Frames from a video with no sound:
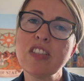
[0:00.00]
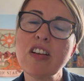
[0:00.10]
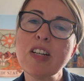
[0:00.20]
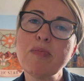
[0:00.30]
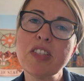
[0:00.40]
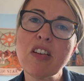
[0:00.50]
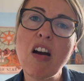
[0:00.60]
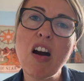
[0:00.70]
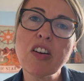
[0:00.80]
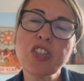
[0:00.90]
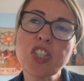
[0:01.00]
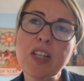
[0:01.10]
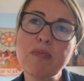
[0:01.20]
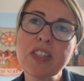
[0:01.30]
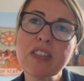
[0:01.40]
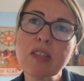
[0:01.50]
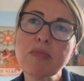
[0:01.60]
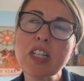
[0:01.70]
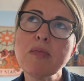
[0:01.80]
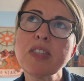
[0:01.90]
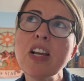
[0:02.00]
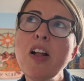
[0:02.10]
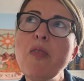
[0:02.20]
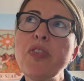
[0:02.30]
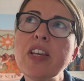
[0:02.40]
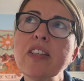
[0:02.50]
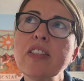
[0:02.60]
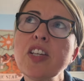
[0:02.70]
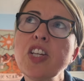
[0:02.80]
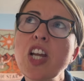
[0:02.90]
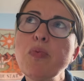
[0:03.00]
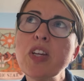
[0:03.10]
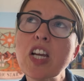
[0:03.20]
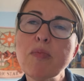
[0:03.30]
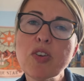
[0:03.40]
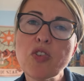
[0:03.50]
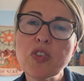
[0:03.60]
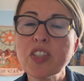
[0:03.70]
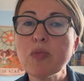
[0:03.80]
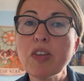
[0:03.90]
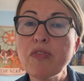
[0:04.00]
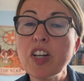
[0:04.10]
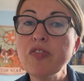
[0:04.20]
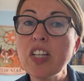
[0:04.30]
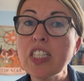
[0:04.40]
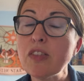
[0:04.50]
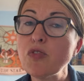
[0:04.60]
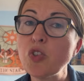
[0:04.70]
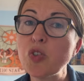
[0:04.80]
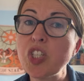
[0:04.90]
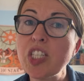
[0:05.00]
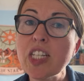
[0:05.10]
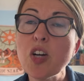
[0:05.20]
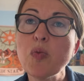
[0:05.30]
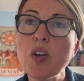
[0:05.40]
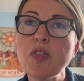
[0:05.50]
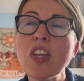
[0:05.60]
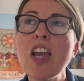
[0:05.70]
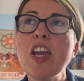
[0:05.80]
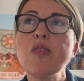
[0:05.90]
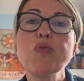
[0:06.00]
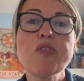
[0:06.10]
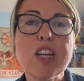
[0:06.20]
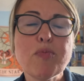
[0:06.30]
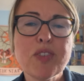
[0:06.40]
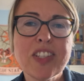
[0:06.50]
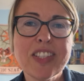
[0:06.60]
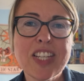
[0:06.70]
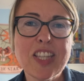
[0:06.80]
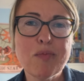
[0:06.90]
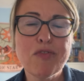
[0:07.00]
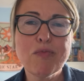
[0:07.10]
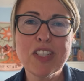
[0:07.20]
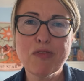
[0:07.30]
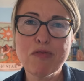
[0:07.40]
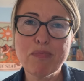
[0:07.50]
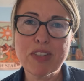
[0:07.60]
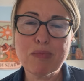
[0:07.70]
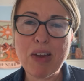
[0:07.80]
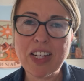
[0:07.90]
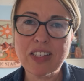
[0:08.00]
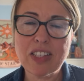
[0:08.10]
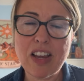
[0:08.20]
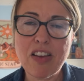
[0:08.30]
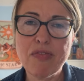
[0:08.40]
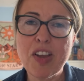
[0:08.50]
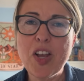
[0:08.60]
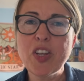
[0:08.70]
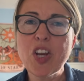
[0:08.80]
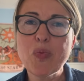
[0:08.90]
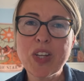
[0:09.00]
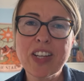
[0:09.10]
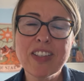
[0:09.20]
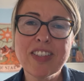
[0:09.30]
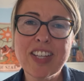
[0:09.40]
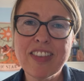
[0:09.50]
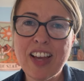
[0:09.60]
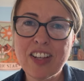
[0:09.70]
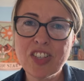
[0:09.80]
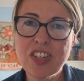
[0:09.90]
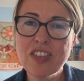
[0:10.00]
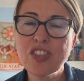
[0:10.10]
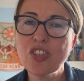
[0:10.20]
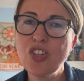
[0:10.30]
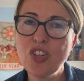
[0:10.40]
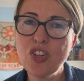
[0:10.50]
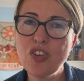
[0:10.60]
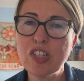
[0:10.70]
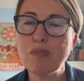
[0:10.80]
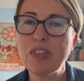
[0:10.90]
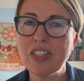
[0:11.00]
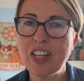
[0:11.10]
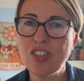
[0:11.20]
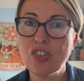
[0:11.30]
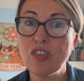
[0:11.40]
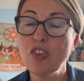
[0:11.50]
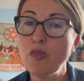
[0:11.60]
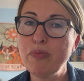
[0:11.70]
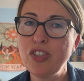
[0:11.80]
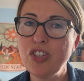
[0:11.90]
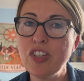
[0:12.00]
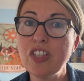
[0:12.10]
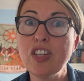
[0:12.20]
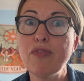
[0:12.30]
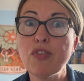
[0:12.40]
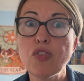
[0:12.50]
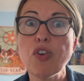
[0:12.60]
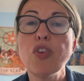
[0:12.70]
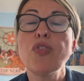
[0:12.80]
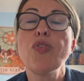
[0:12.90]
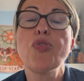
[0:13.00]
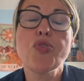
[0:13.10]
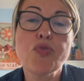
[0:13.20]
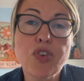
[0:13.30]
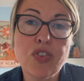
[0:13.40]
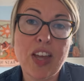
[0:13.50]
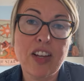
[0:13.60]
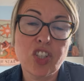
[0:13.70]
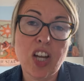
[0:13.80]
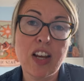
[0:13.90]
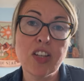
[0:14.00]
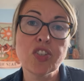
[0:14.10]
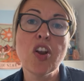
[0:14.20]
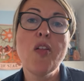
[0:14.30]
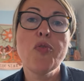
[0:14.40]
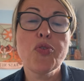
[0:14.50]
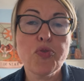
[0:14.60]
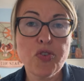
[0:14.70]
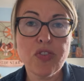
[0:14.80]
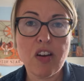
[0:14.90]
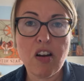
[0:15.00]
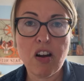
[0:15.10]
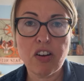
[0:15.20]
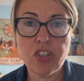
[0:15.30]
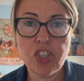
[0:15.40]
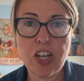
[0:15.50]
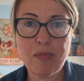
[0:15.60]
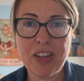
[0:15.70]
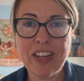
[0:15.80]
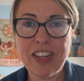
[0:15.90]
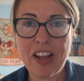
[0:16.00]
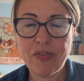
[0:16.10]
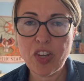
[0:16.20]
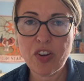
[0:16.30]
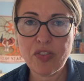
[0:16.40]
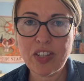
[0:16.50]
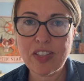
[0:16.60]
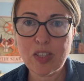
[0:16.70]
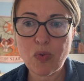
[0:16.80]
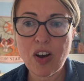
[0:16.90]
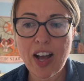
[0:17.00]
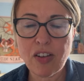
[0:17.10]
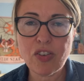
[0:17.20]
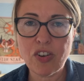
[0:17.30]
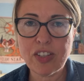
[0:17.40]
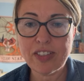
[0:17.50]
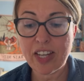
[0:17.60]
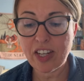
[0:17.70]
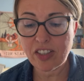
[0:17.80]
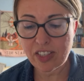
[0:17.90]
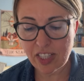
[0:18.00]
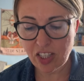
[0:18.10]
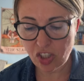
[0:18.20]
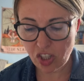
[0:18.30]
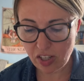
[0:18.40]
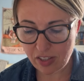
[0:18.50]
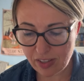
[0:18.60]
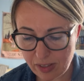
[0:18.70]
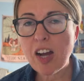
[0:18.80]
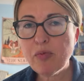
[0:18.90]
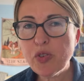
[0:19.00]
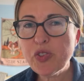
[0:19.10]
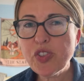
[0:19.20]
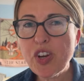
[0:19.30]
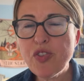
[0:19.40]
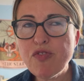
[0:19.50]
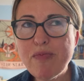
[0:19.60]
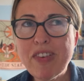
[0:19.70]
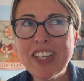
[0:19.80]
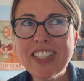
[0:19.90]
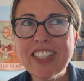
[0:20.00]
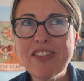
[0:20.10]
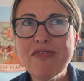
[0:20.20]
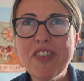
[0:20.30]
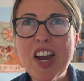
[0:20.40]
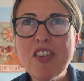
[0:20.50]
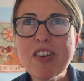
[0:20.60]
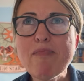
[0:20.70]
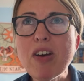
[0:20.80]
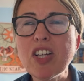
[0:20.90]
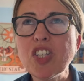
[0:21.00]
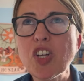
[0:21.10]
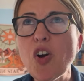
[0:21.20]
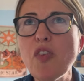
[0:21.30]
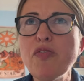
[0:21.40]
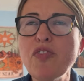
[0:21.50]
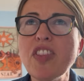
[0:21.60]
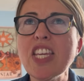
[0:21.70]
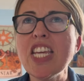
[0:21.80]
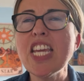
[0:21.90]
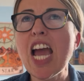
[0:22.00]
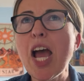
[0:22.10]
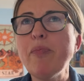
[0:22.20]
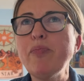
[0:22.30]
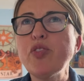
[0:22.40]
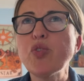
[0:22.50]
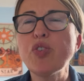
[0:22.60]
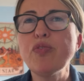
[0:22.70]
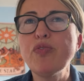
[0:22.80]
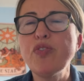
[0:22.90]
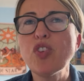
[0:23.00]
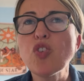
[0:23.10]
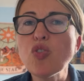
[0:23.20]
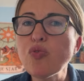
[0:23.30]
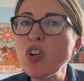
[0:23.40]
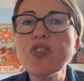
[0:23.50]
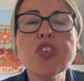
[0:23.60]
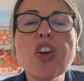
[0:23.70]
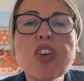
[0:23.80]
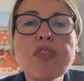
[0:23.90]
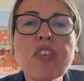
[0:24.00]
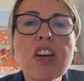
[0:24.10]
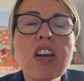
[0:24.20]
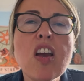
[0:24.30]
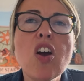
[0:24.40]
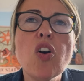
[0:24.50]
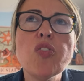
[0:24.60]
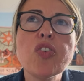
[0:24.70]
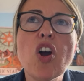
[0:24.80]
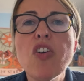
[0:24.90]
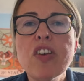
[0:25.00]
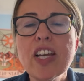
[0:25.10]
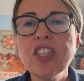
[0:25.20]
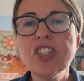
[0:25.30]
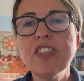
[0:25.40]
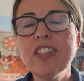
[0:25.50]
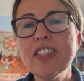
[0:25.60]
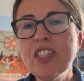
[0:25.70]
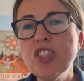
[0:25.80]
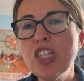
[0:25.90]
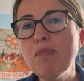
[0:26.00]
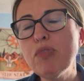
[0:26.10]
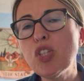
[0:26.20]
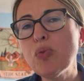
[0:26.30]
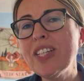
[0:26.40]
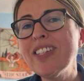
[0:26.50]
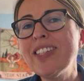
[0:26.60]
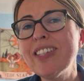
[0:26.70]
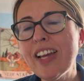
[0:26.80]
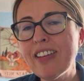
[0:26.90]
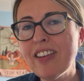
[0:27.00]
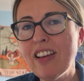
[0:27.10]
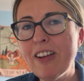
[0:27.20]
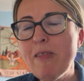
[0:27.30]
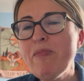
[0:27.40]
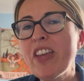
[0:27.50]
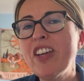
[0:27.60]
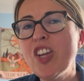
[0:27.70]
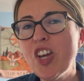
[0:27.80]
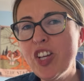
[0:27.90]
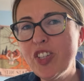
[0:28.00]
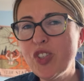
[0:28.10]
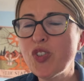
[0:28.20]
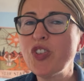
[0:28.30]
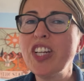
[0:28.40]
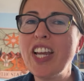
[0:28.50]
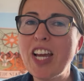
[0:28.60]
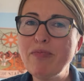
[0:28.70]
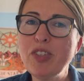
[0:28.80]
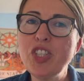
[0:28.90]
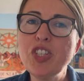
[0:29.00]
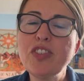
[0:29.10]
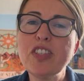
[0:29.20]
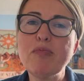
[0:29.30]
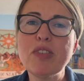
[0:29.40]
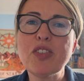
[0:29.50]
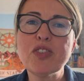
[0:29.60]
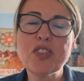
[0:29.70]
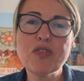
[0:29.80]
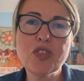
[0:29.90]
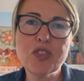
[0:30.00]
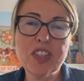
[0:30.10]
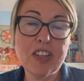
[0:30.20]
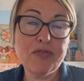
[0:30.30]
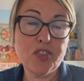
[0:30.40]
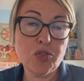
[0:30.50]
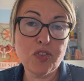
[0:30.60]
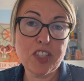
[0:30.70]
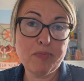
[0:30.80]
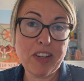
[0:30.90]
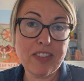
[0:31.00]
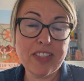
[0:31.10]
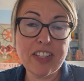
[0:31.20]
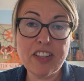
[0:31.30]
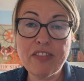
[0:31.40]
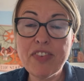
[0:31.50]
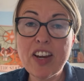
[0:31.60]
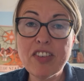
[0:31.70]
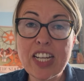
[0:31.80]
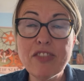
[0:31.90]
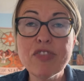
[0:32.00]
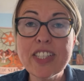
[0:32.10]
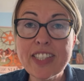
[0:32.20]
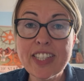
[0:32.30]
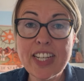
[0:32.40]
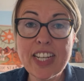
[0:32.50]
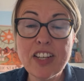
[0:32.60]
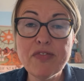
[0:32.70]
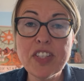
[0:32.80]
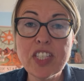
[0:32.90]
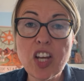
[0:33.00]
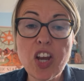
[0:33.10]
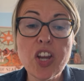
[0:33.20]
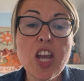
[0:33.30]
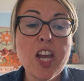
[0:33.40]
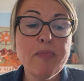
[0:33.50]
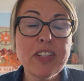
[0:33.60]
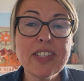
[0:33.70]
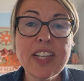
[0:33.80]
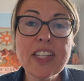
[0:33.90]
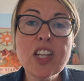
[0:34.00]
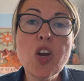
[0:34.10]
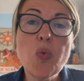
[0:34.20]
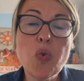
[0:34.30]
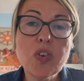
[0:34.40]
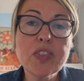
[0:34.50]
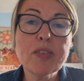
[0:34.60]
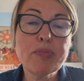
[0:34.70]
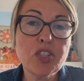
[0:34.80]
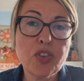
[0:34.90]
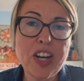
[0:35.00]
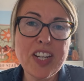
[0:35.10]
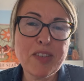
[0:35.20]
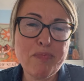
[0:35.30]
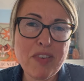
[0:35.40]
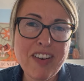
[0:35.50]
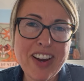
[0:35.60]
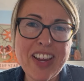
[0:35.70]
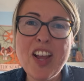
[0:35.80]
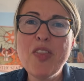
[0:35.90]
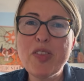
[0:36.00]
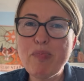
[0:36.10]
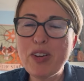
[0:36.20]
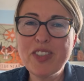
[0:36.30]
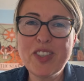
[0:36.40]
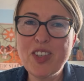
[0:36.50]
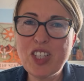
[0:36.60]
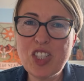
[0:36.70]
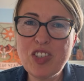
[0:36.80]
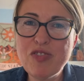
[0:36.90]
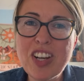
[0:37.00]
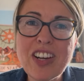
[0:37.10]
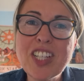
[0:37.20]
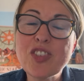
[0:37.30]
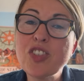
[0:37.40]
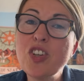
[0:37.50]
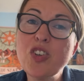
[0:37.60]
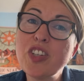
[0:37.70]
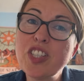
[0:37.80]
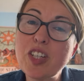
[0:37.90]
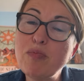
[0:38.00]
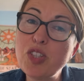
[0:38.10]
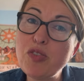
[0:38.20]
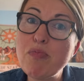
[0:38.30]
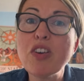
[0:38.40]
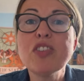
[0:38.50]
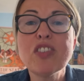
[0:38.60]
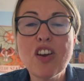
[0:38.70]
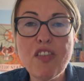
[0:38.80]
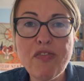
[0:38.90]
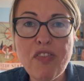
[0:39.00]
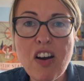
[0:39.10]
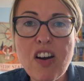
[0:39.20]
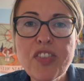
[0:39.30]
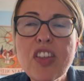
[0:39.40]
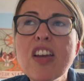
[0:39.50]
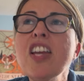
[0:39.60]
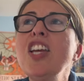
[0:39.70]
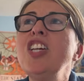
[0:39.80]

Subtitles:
times and hardships. And sometimes things that, you know, we come across that we find really difficult to deal with, if we're able to see them from a different perspective, you know, we can see that actually there's a huge potential and opportunity for growth through that challenge, through that hardship. And again, you know, this is what ALGOL is here to teach us. I'm also reminded very much of the sort of the crossover or the correlation, the synergy between Sedna and her story and Medusa, because of course I've talked about Sedna fairly recently in a video, but Sedna was betrayed by the person that she relied on and looked up to most, her father.